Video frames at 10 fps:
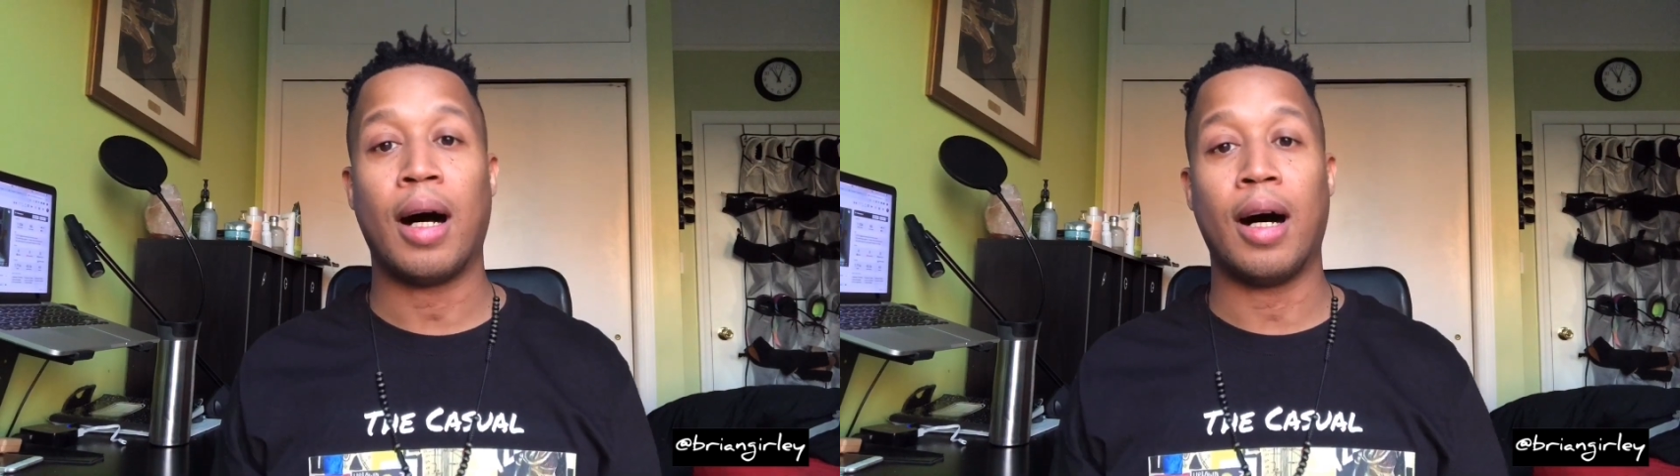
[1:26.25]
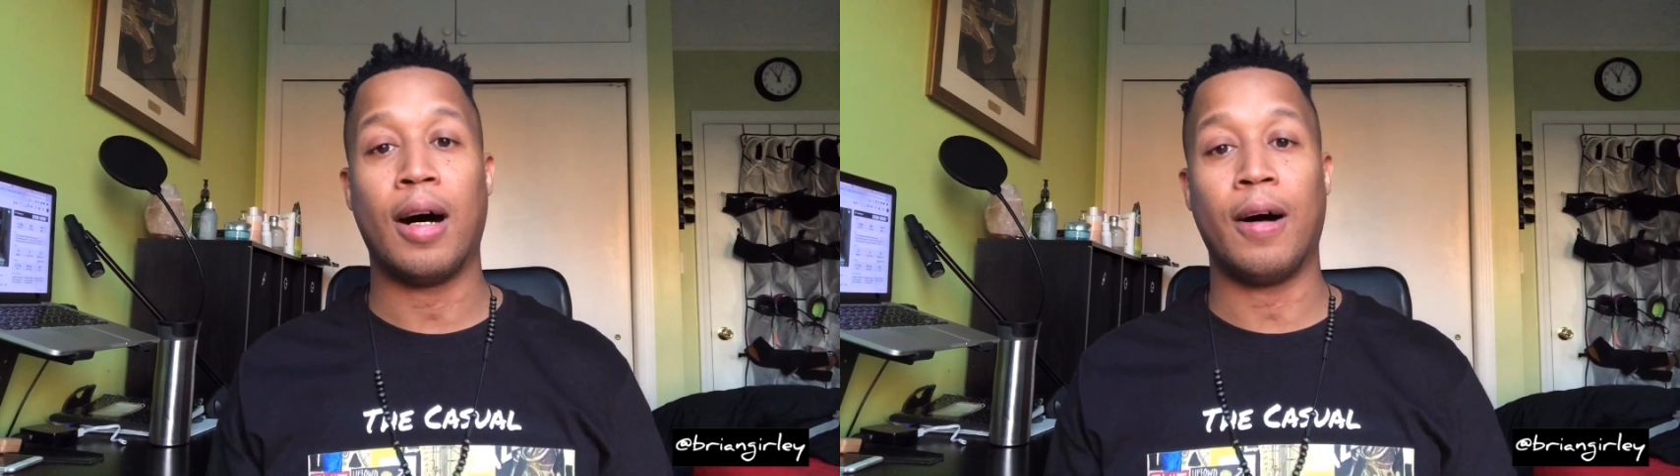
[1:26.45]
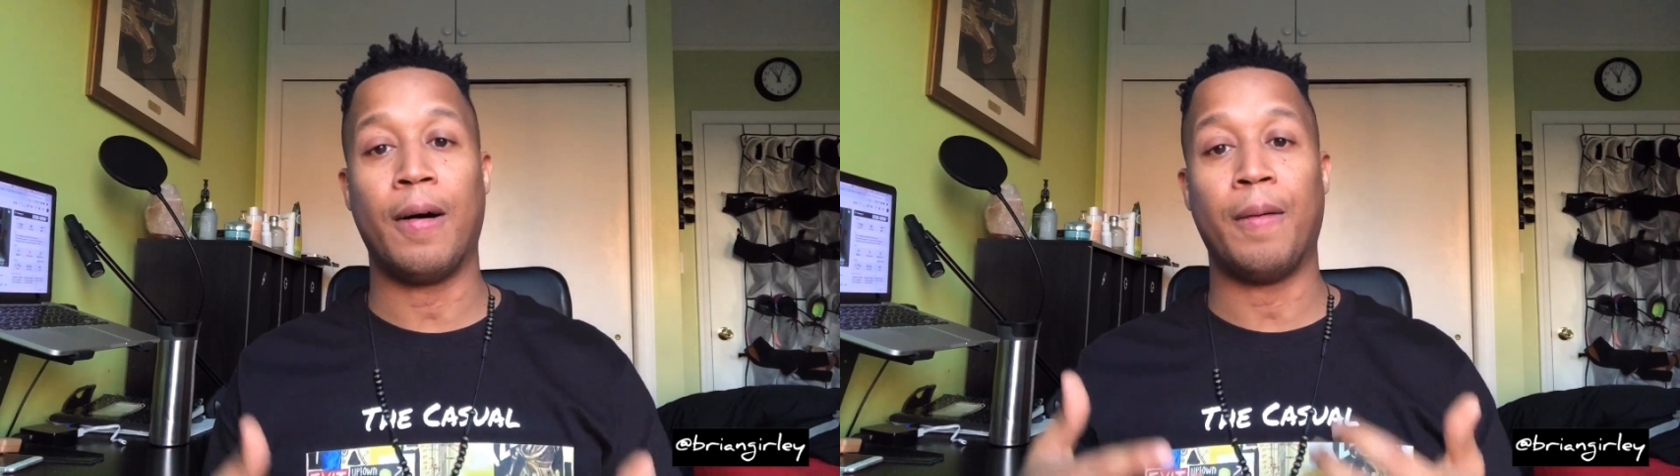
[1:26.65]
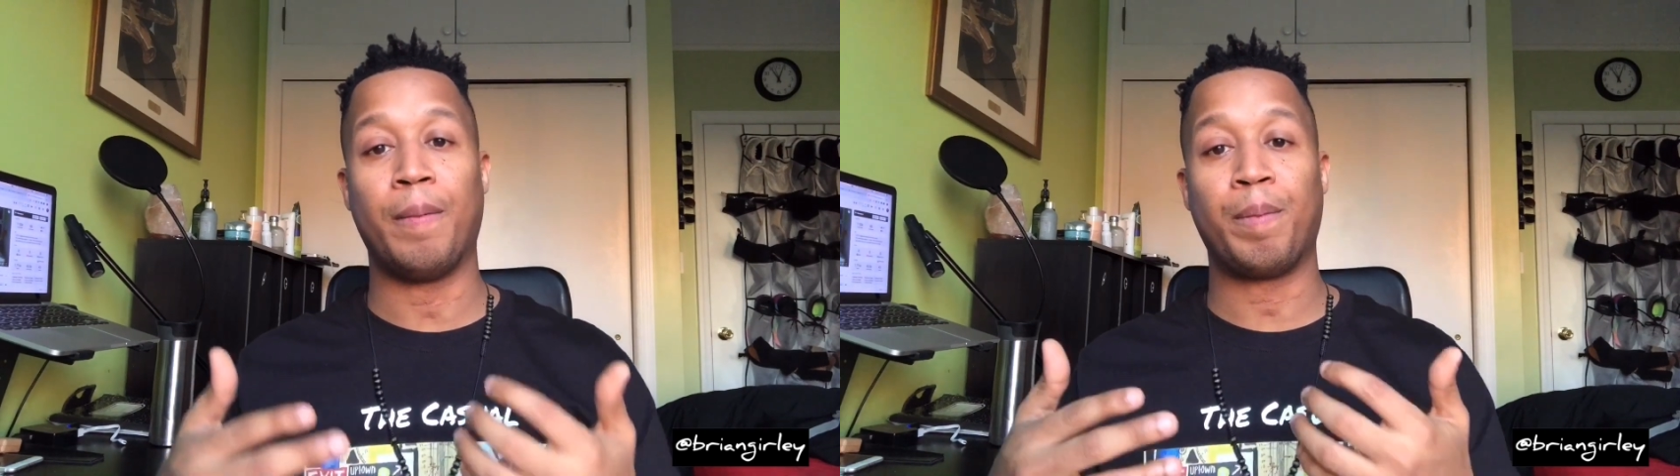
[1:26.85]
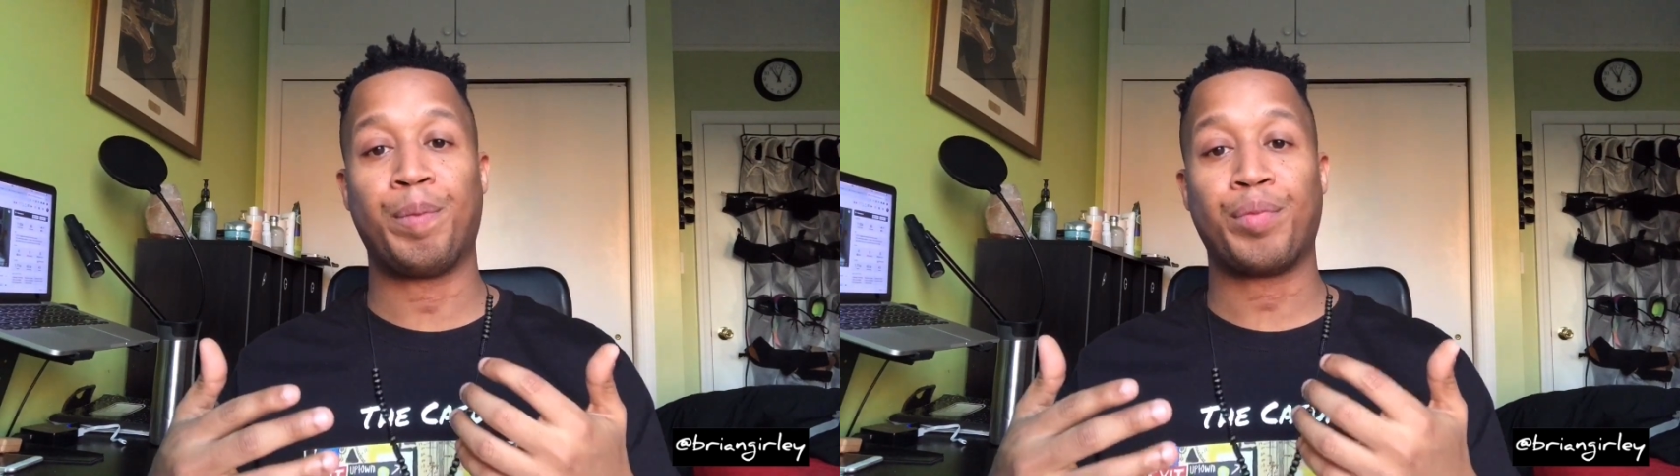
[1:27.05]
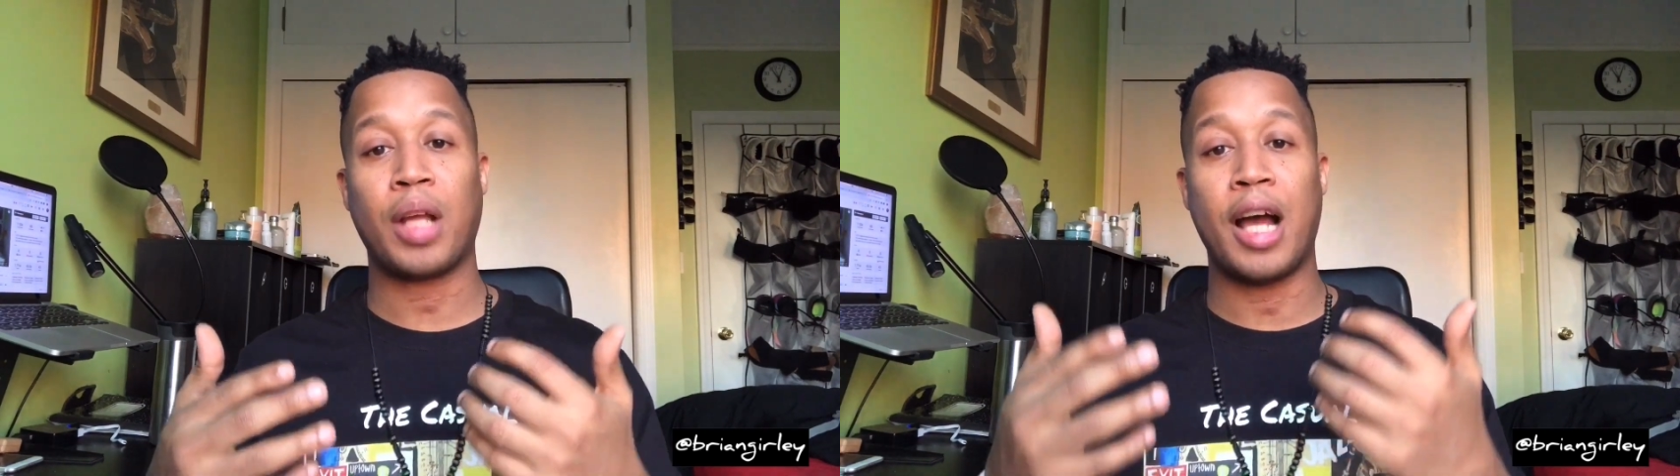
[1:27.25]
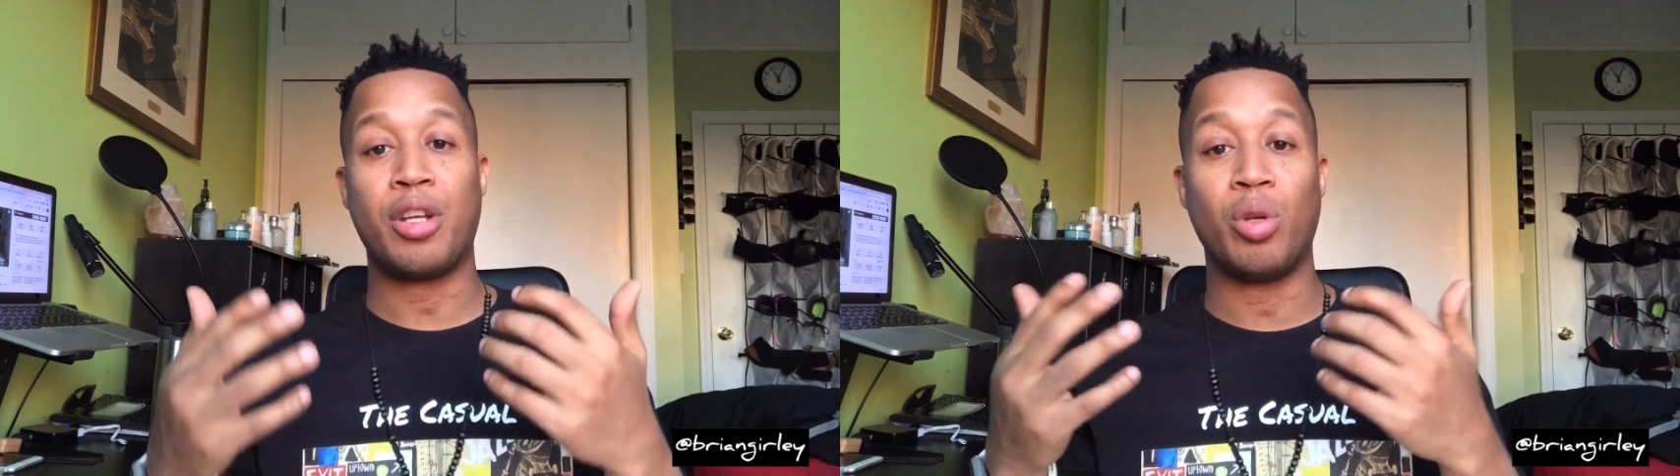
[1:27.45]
I